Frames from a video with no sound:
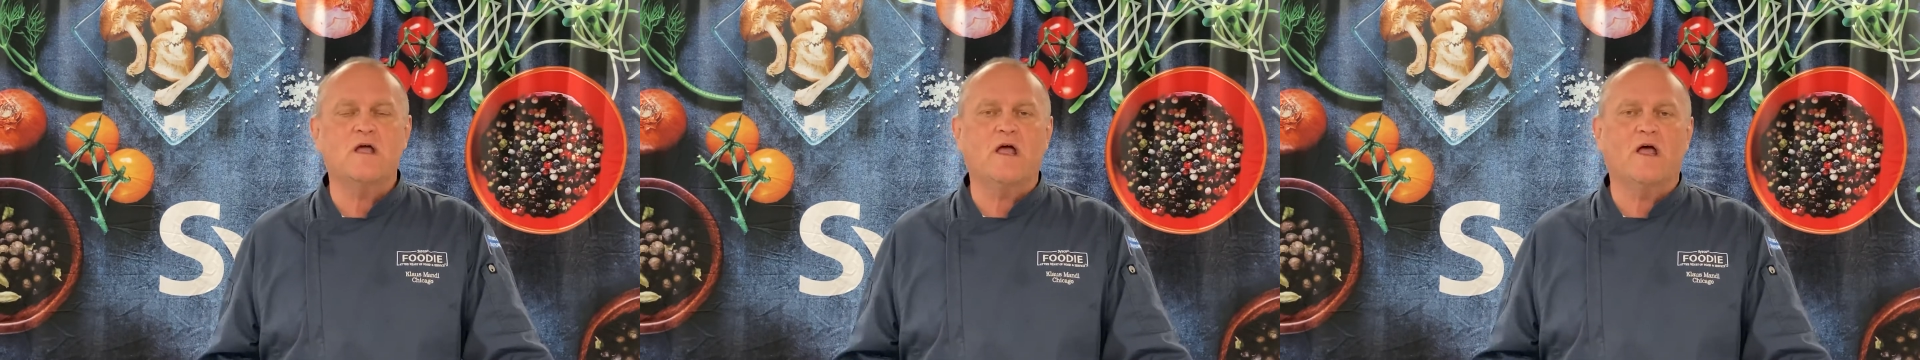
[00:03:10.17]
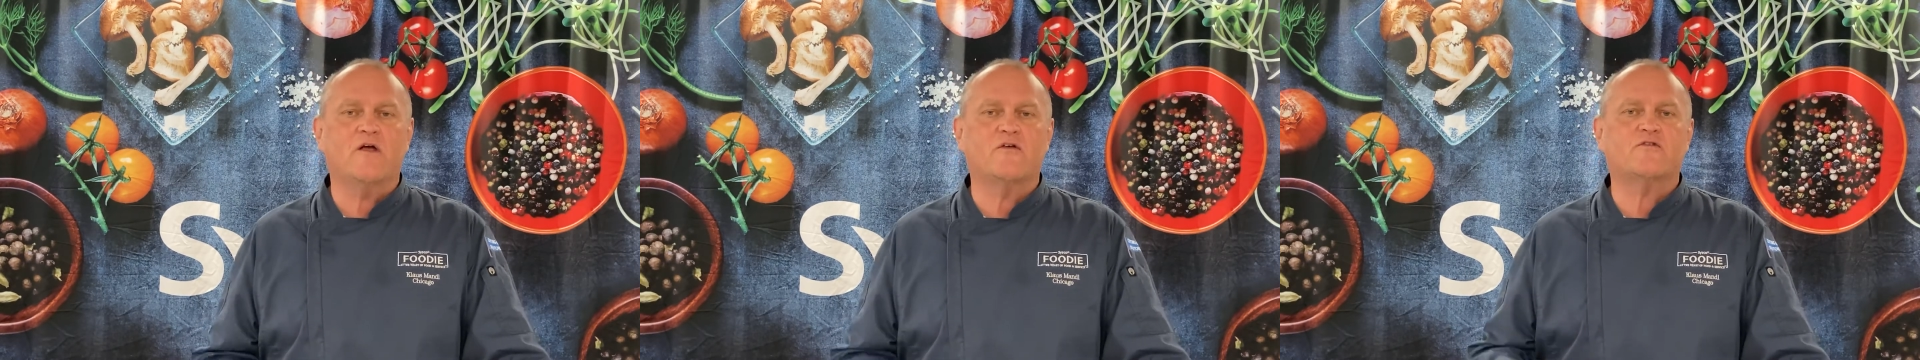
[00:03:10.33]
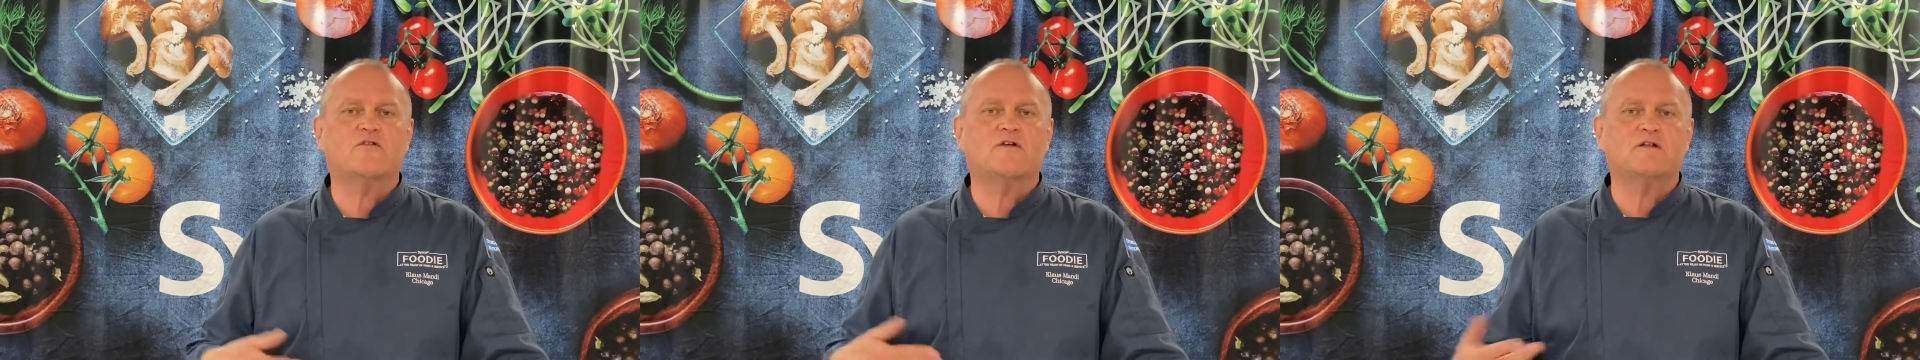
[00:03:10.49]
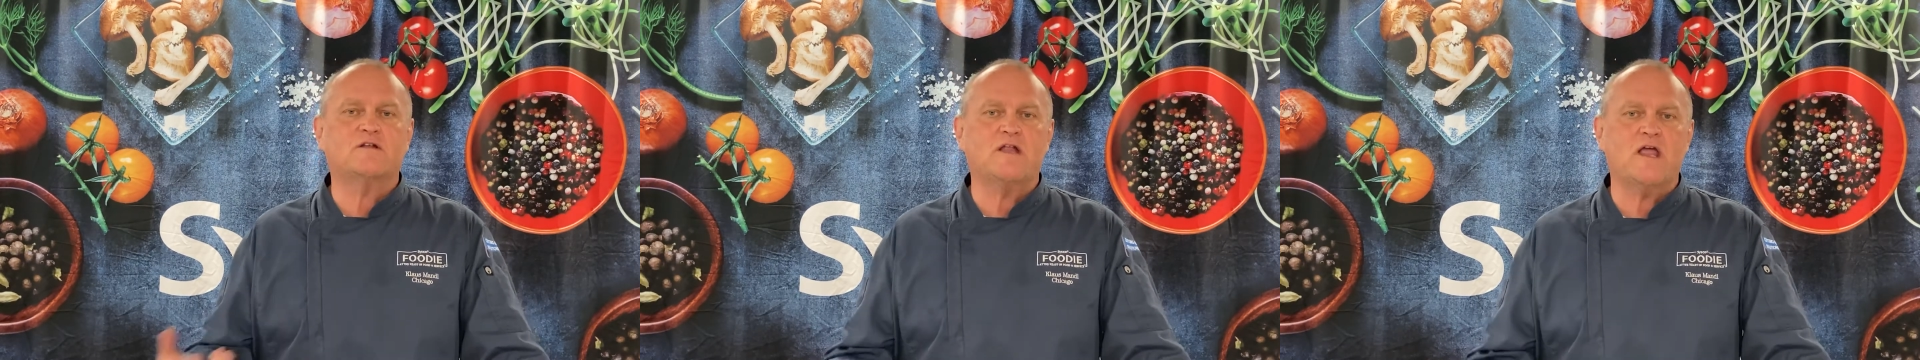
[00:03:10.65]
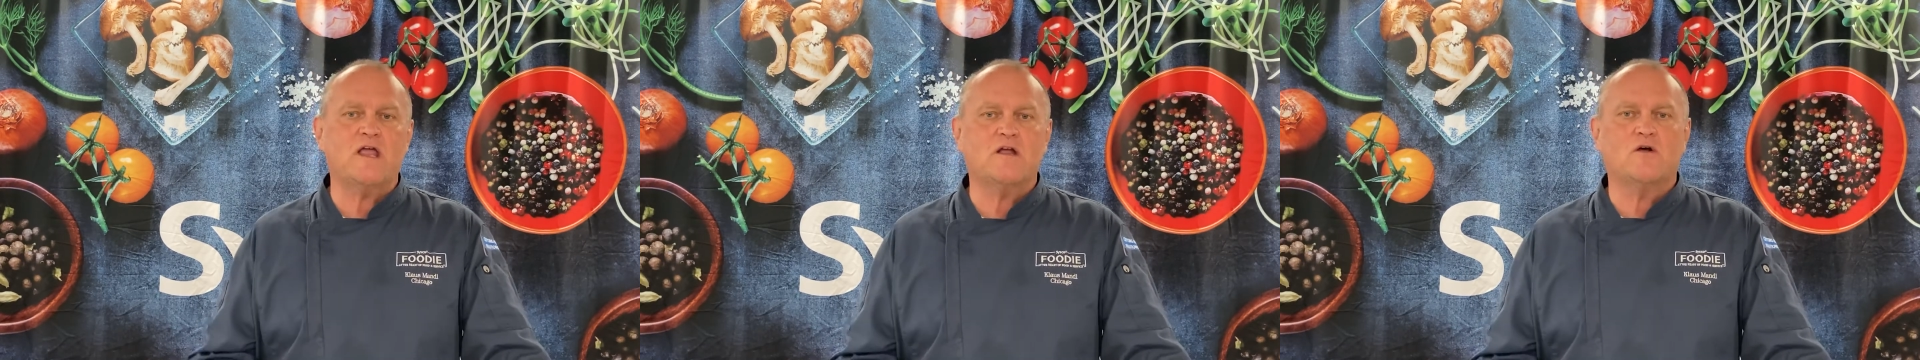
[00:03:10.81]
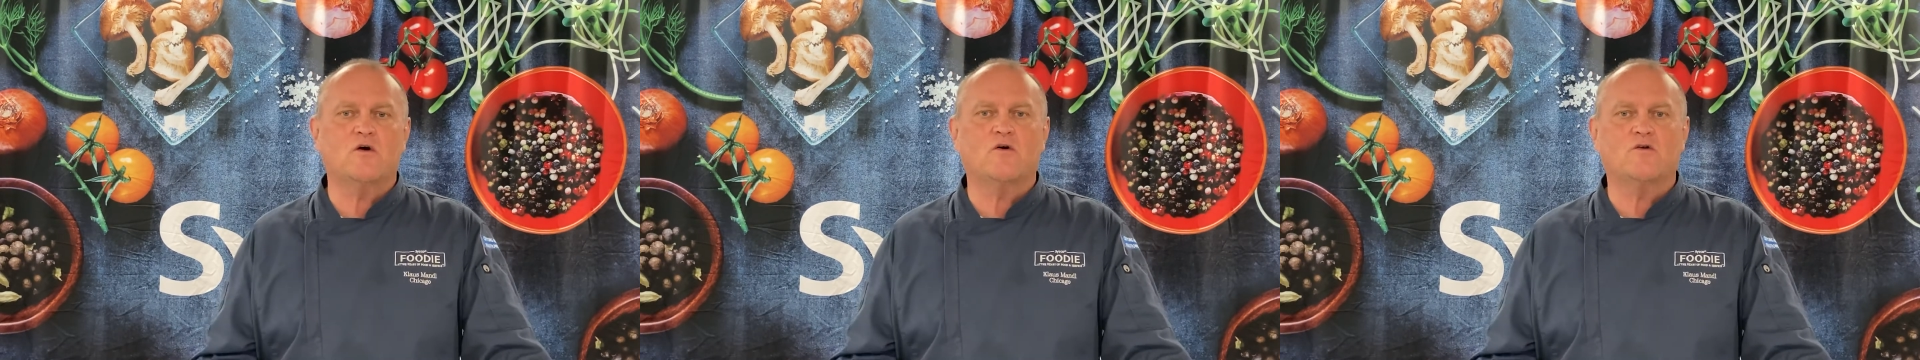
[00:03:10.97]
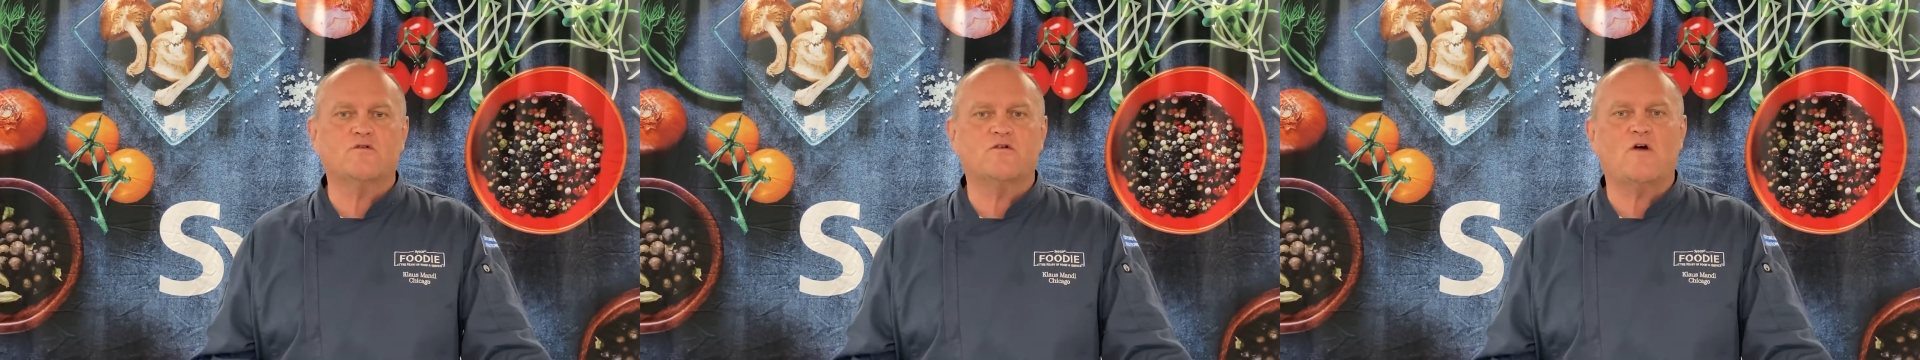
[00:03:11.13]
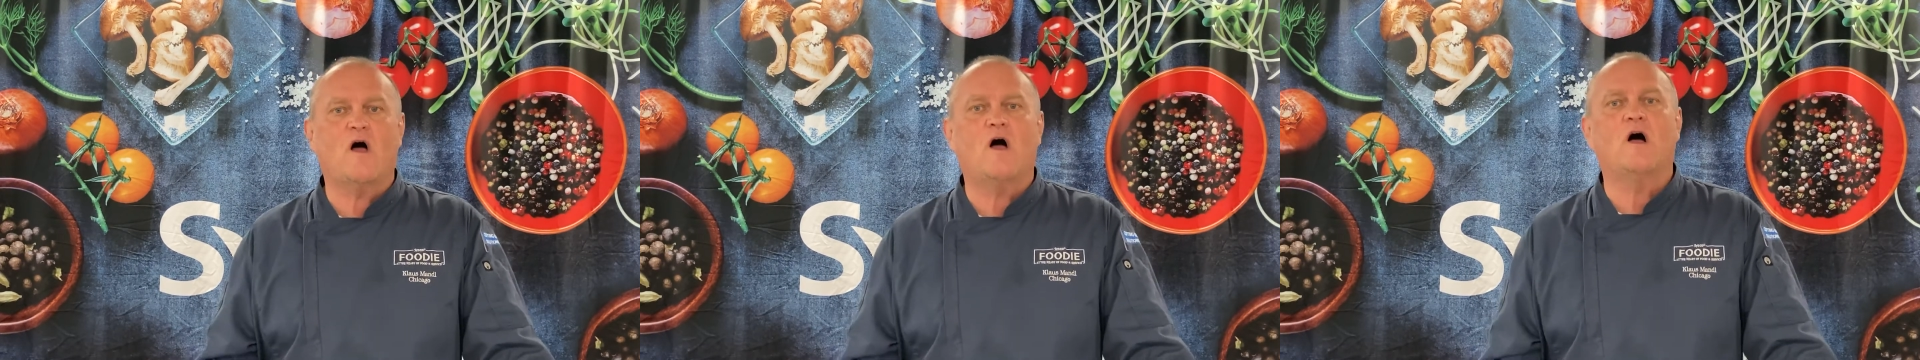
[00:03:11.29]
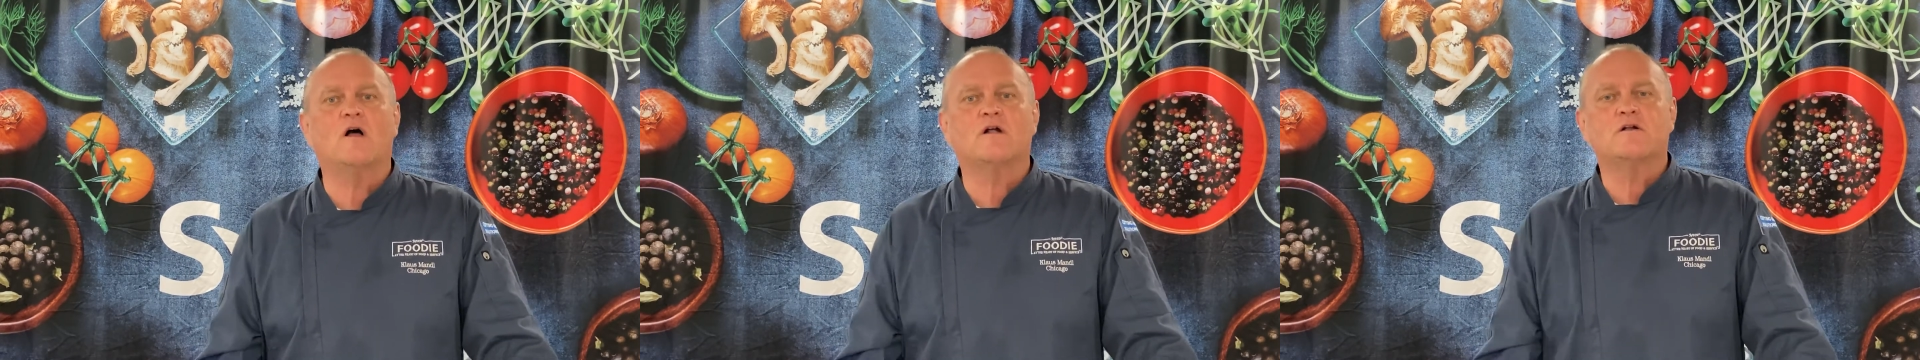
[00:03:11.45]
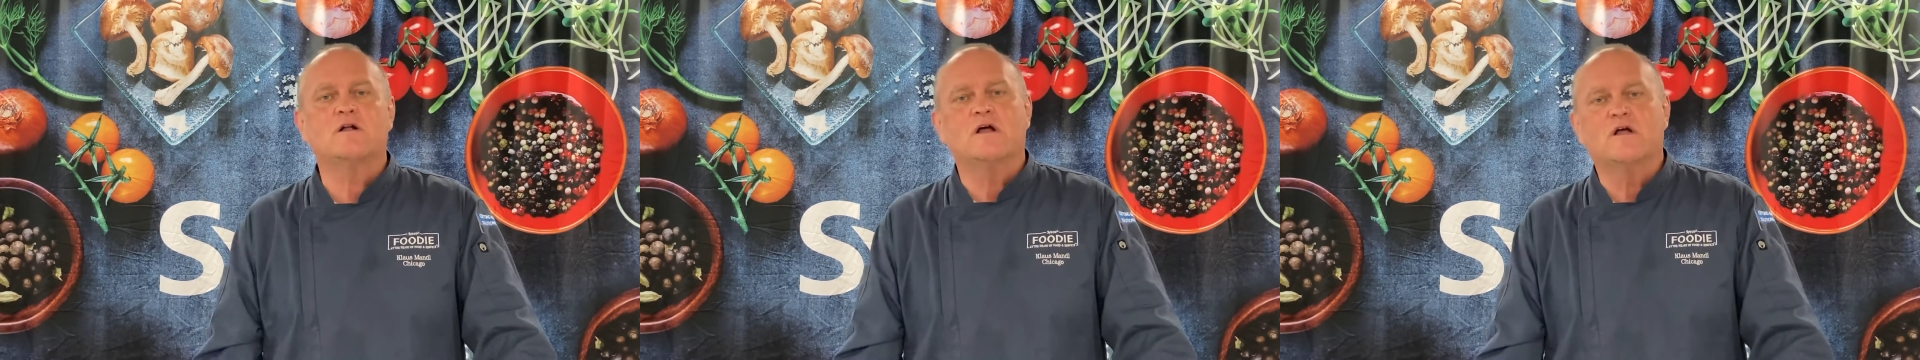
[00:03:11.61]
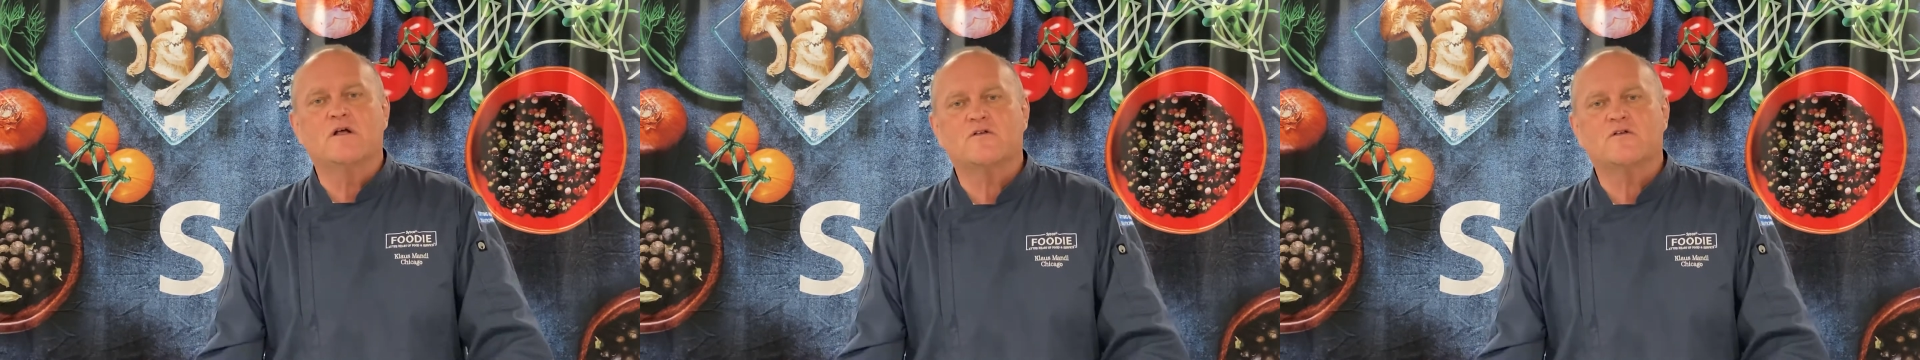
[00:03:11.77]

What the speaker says: as the day goes on.